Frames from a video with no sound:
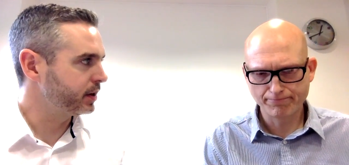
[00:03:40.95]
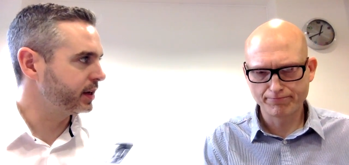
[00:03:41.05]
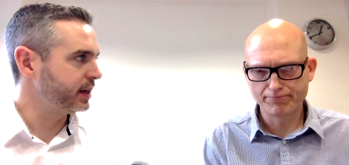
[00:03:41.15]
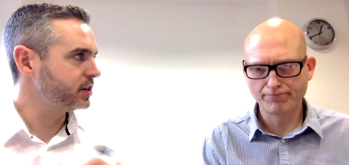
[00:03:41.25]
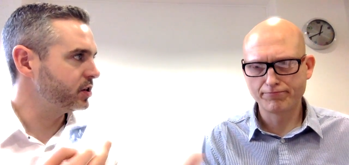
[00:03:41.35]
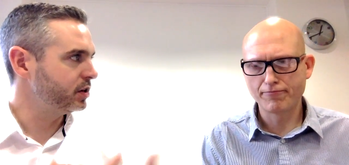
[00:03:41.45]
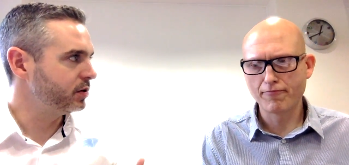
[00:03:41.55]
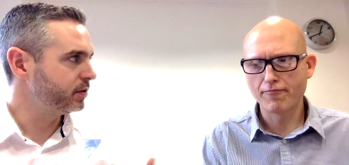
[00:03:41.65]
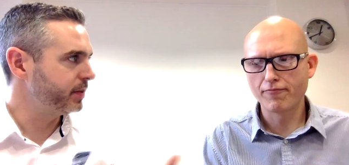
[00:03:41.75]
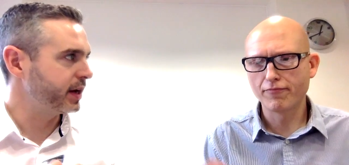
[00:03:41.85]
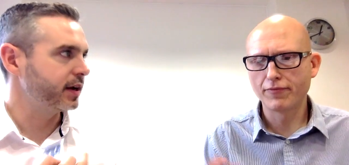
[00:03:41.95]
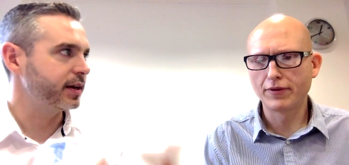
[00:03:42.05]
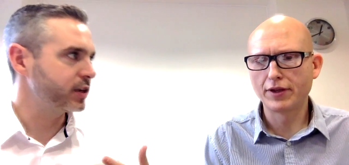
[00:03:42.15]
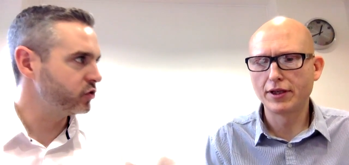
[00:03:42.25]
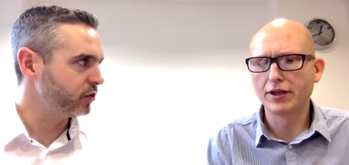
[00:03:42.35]
Speaker 1: and connect to you, make a
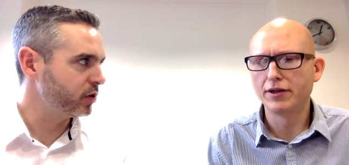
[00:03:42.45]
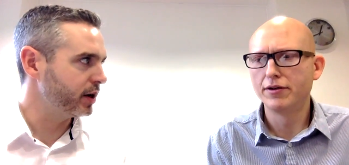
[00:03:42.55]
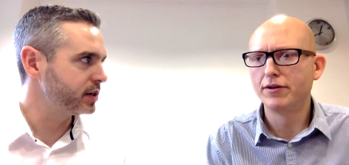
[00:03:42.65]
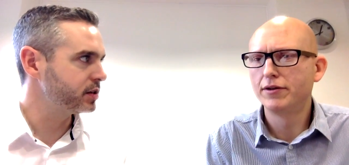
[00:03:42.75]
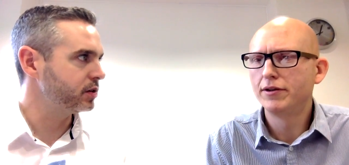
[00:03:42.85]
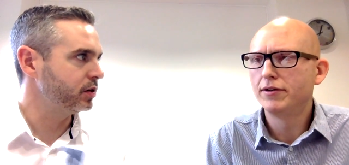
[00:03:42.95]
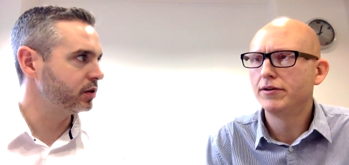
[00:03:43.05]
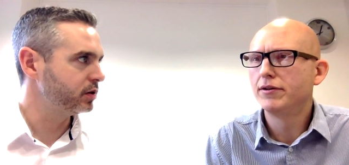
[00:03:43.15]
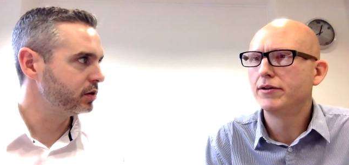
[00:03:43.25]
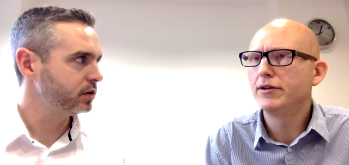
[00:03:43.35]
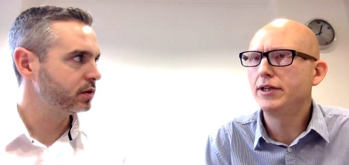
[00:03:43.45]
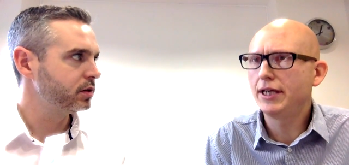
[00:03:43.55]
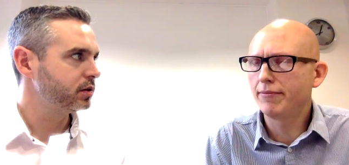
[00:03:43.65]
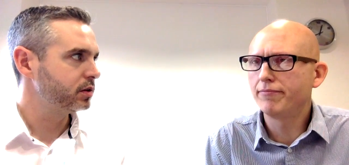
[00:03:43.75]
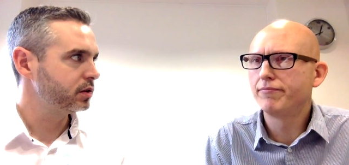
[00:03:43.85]
connection request, or
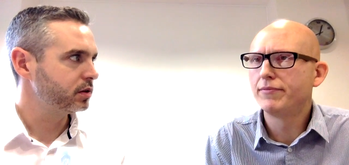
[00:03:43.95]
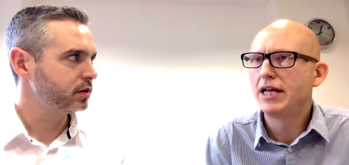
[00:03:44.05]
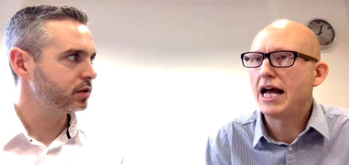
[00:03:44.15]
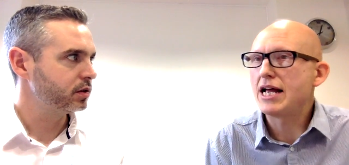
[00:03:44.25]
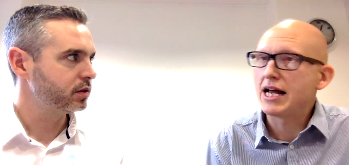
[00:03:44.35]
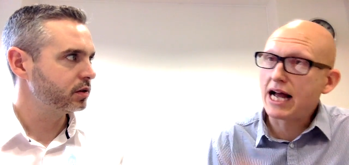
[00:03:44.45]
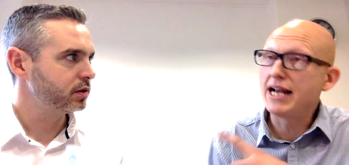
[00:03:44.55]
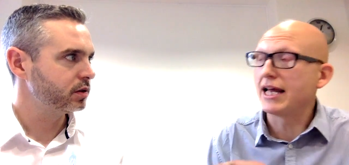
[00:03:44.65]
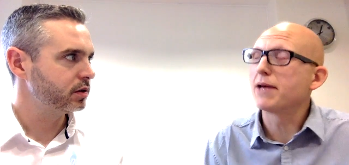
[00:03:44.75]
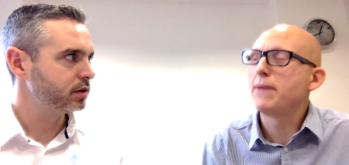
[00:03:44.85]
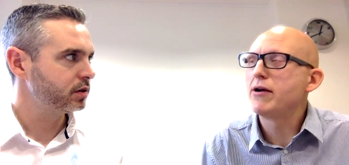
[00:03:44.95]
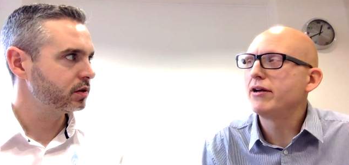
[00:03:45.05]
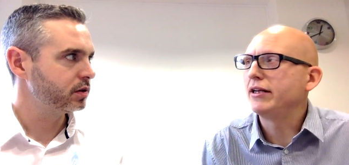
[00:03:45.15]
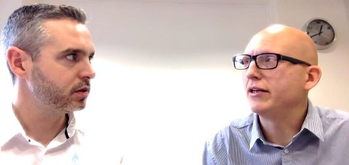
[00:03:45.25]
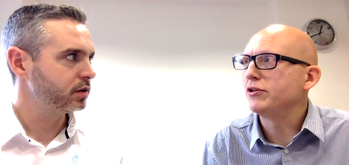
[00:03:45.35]
Speaker 2: yeah. I, I like
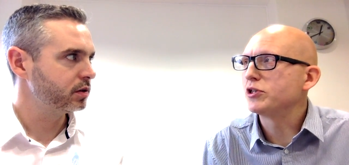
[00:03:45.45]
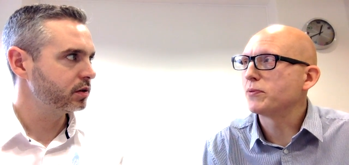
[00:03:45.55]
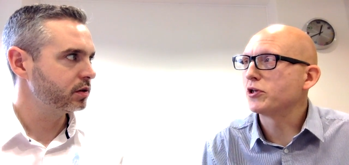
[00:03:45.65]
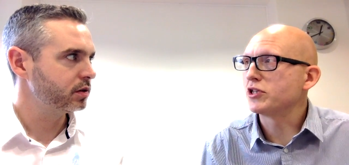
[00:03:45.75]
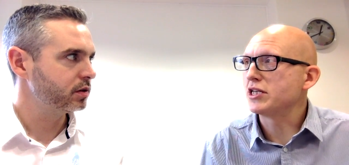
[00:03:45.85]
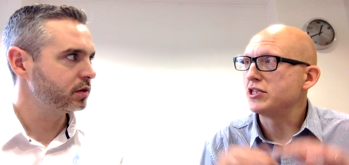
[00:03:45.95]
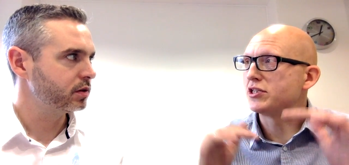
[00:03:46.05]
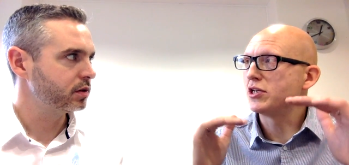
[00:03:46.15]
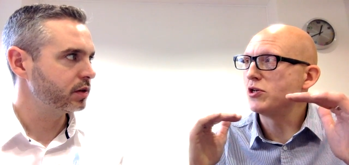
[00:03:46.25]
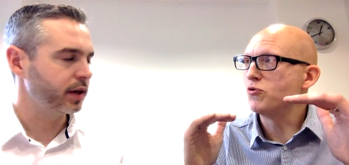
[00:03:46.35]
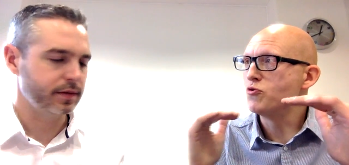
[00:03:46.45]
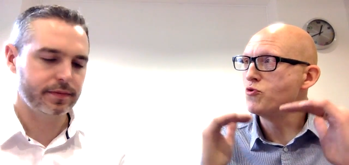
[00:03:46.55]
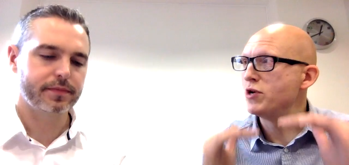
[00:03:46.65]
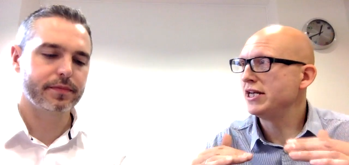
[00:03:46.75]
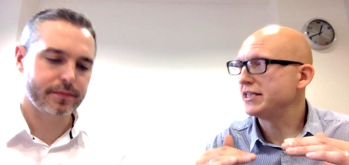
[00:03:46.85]
appearing just because it is yeah.
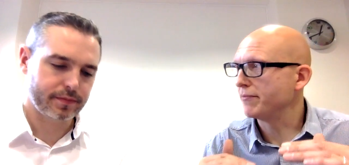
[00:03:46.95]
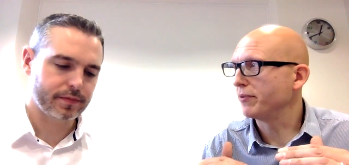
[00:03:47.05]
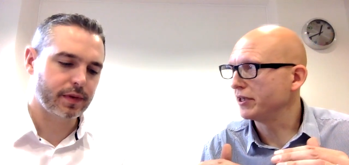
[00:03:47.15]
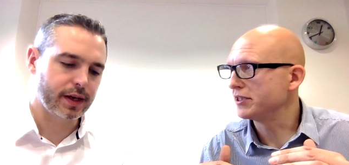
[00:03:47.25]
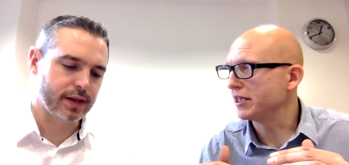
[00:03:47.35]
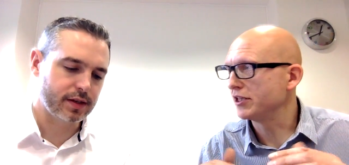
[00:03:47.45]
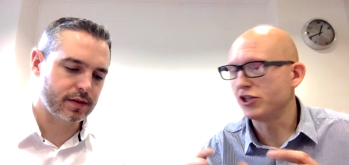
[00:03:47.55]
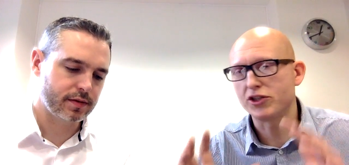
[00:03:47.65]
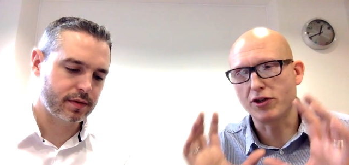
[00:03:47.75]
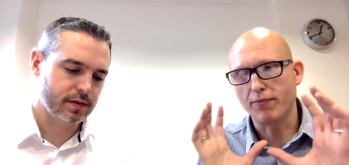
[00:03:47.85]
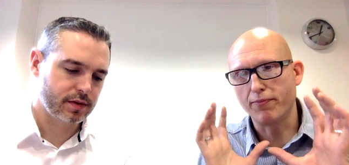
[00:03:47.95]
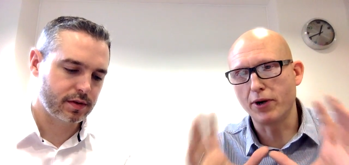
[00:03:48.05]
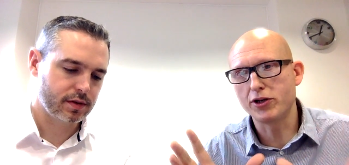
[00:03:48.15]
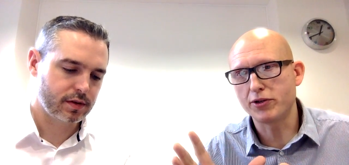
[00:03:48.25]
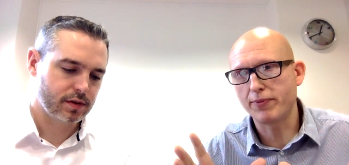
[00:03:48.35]
really simple, isn't it? it? Is. It's just sort of
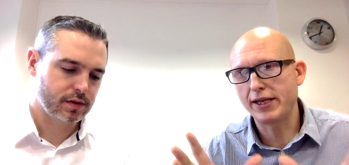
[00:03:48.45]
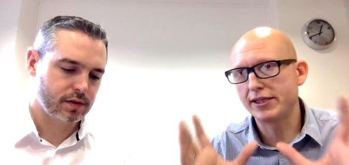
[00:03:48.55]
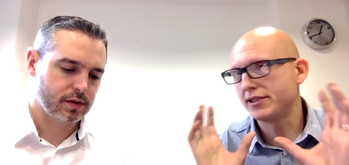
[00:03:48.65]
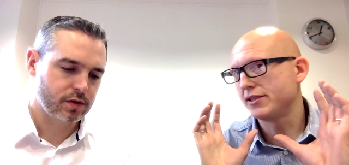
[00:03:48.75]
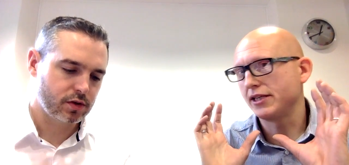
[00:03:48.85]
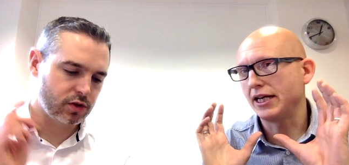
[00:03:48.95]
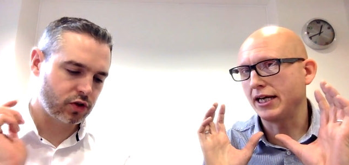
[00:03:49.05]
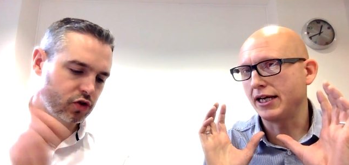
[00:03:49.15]
browser based. Um,